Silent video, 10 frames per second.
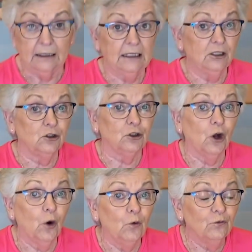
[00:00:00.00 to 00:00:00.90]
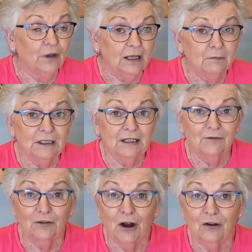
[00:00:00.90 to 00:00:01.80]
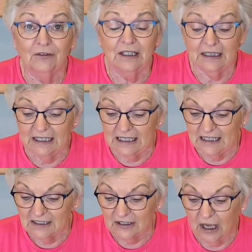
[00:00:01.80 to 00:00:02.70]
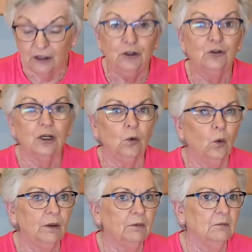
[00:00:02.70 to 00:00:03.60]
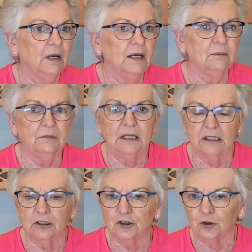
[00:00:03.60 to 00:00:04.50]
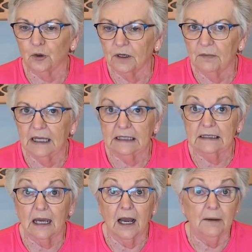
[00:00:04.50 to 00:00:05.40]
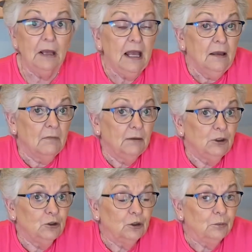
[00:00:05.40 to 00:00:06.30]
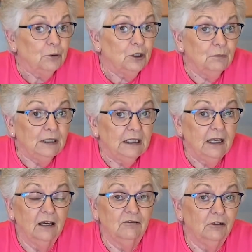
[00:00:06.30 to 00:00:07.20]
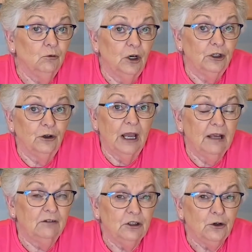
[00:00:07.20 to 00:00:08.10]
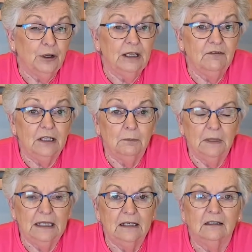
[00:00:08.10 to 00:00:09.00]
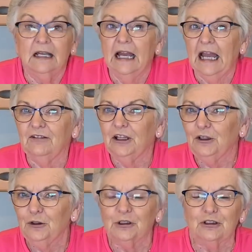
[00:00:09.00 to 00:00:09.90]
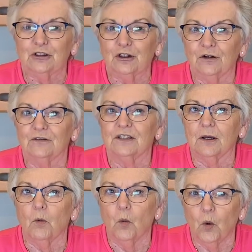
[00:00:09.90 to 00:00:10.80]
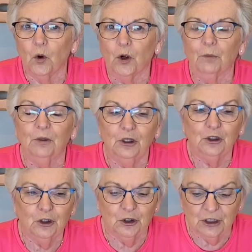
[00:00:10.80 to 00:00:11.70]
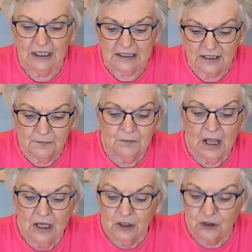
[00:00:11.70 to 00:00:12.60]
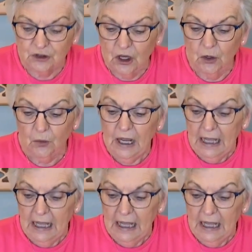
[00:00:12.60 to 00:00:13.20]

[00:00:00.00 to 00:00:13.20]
get your whole family involved in this. You can whip them up in a short amount of time. Maybe you could put them in the oven while you're having your evening meal, and then you can serve some warm cookies. So